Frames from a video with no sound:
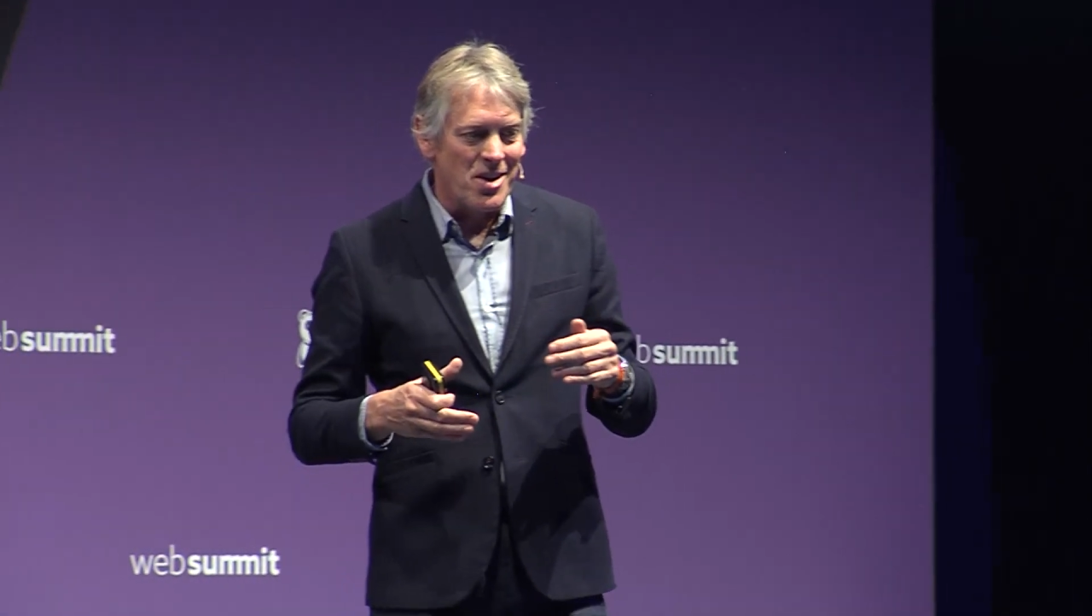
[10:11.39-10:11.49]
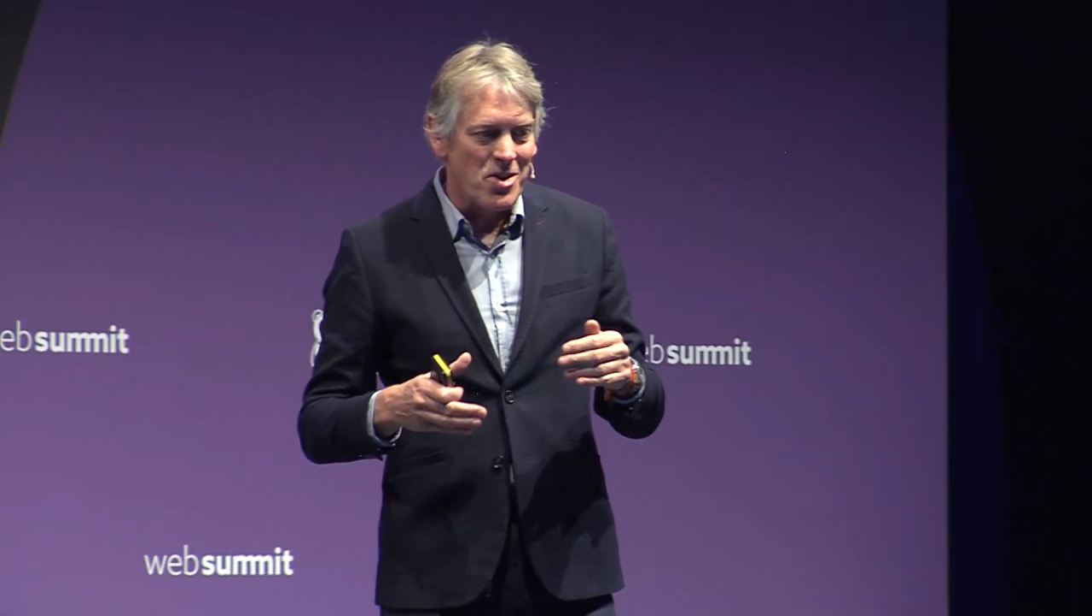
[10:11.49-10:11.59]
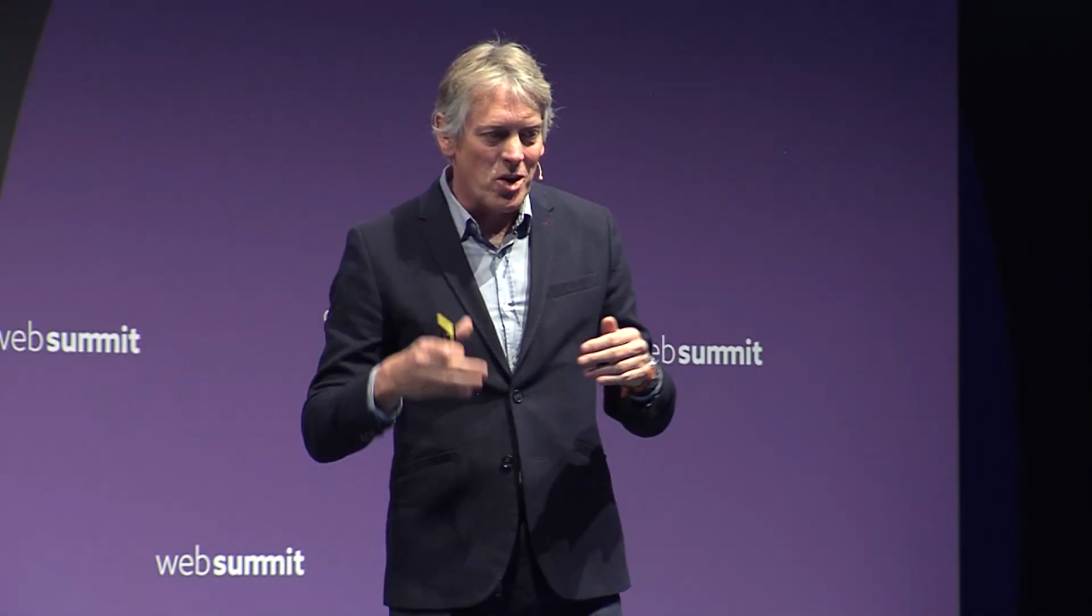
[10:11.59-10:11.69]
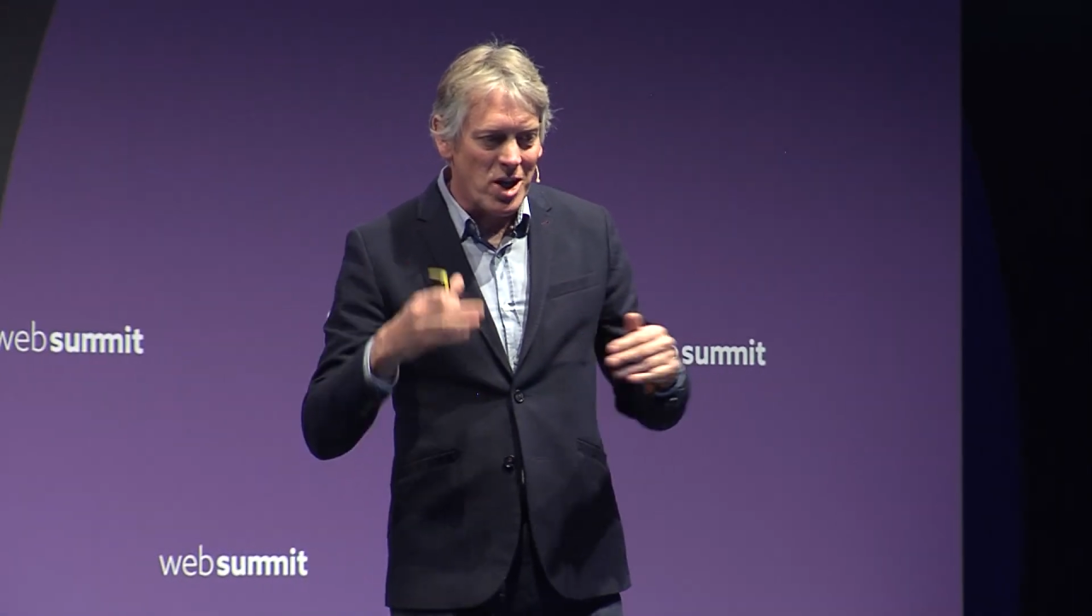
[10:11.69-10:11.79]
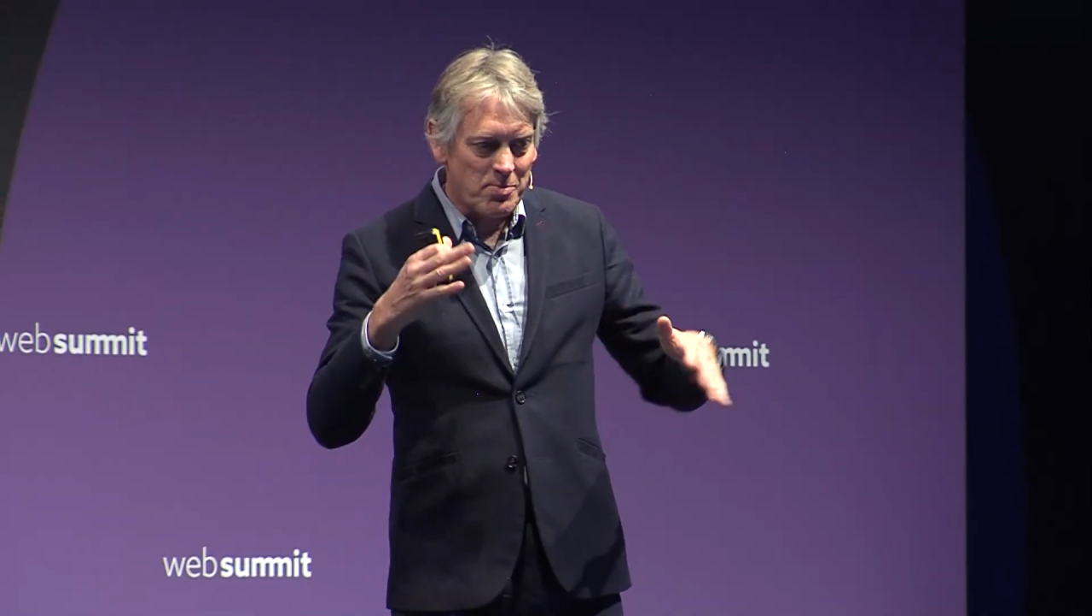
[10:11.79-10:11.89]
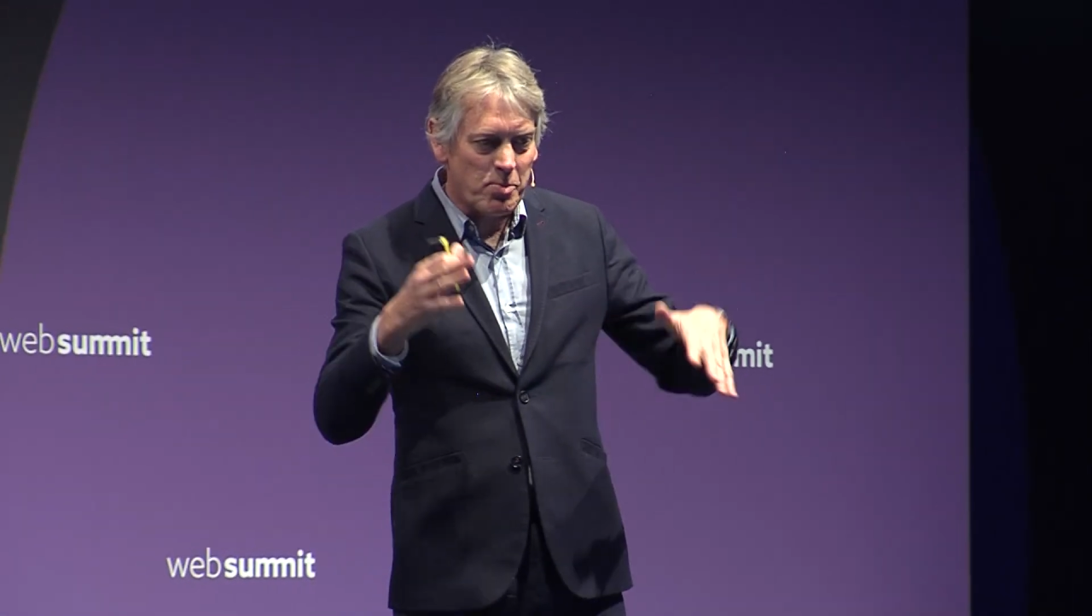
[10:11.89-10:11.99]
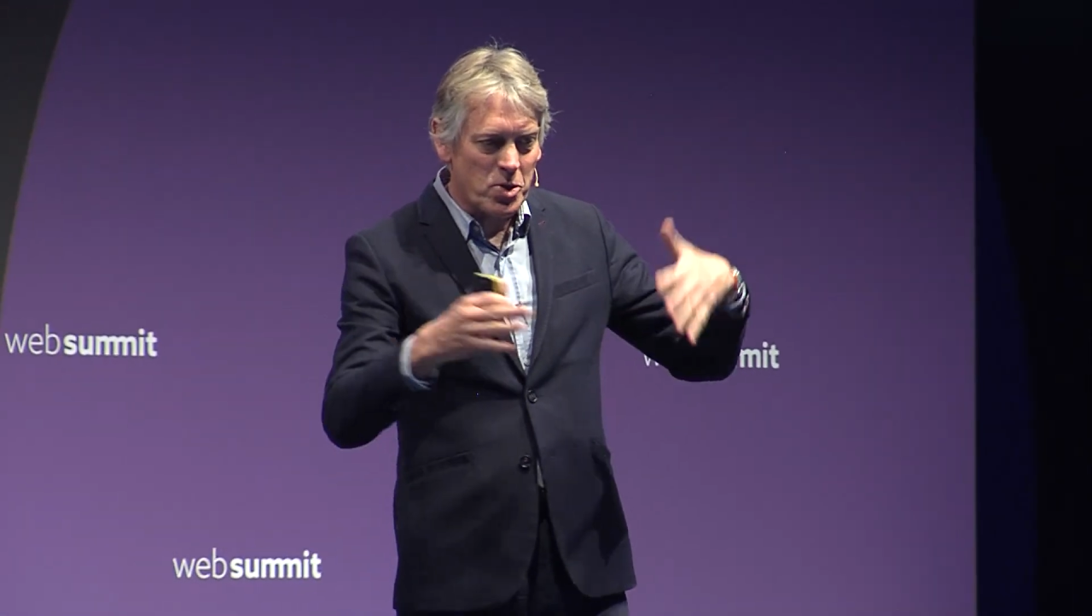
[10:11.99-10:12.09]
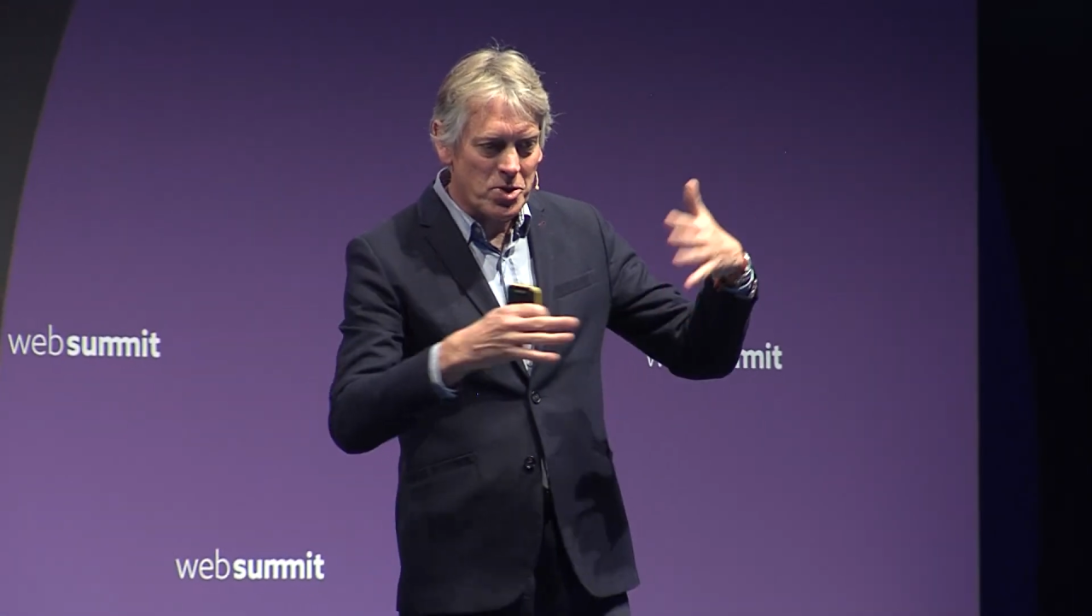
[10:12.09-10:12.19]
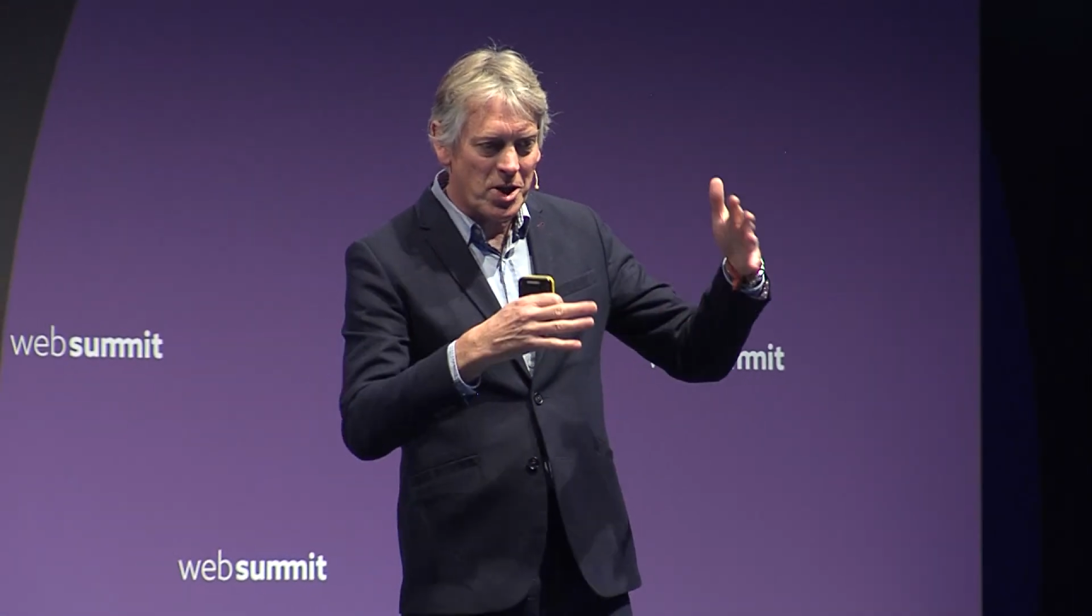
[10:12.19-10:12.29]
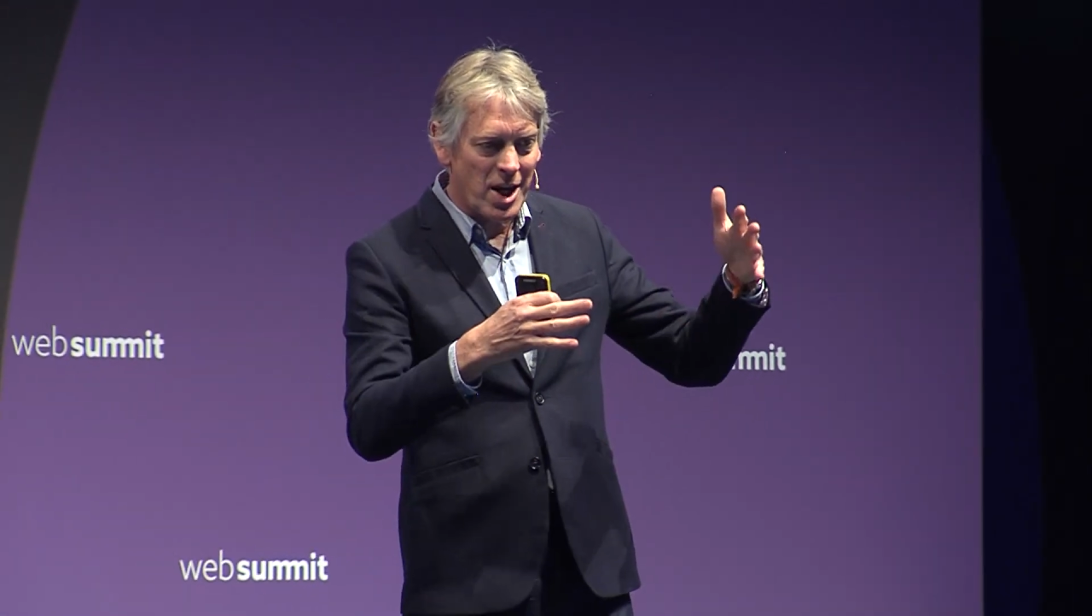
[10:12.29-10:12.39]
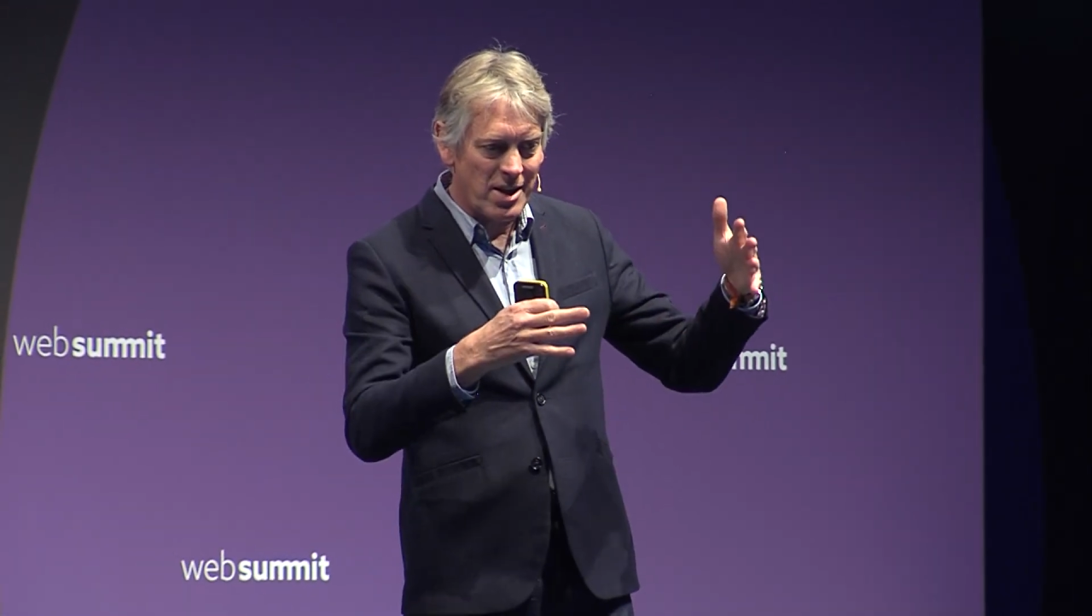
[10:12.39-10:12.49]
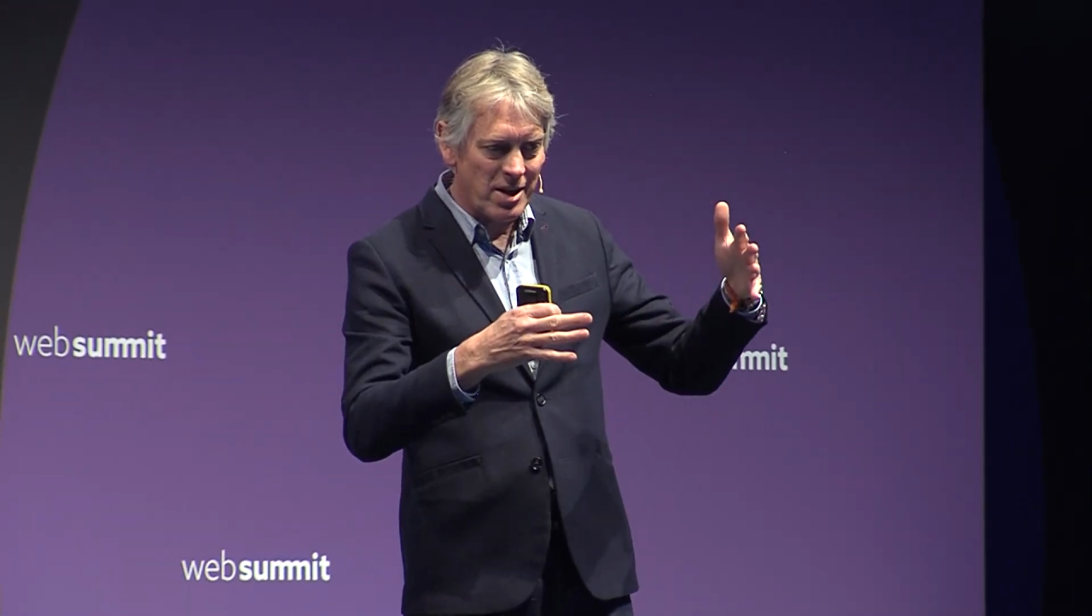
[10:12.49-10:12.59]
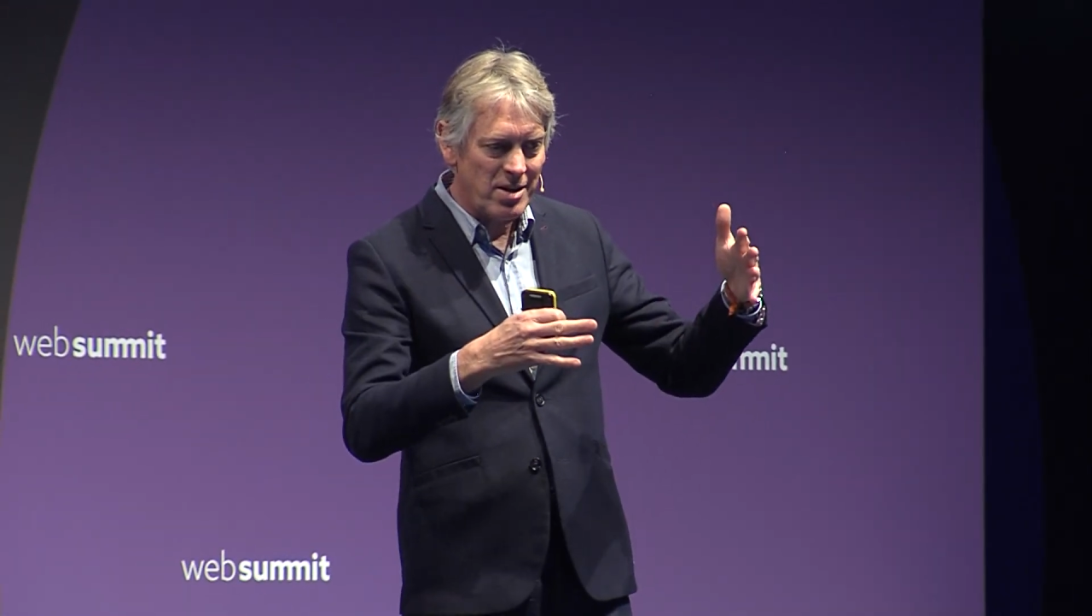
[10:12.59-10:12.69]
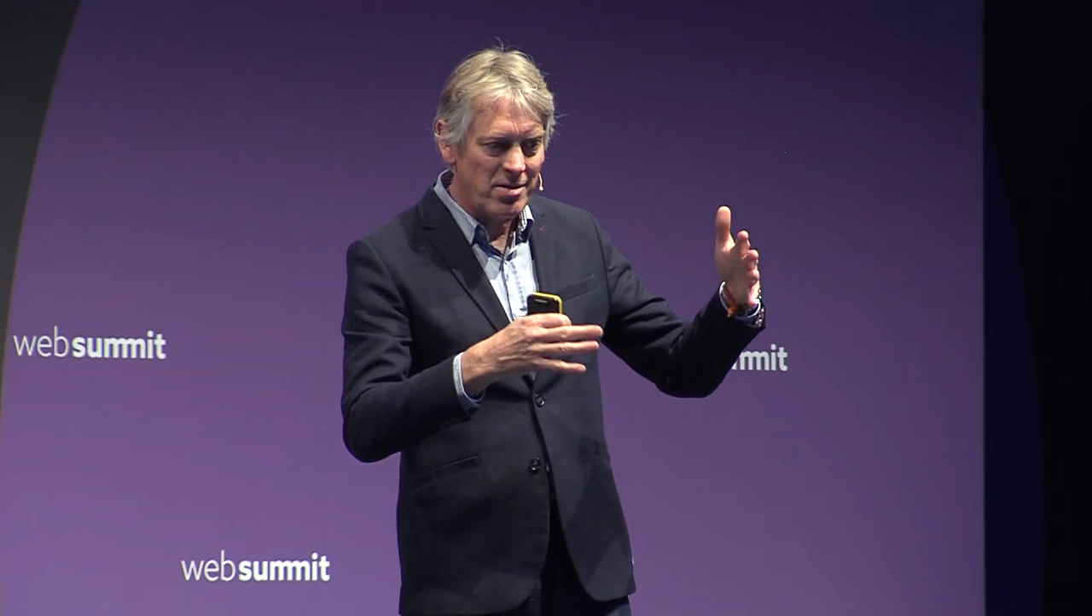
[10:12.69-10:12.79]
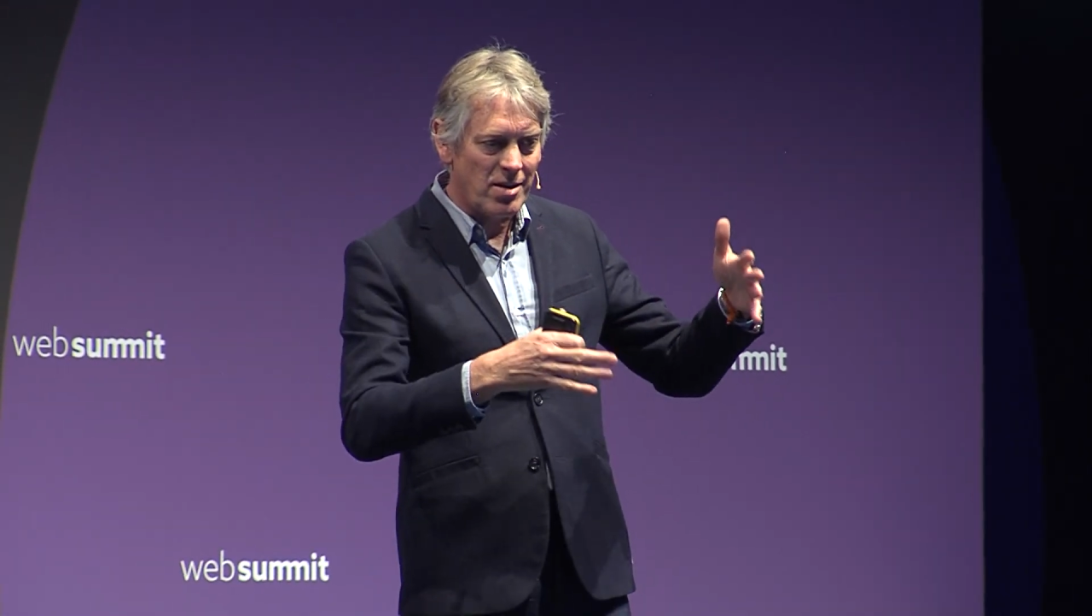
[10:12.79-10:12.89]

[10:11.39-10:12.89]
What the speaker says: that is put together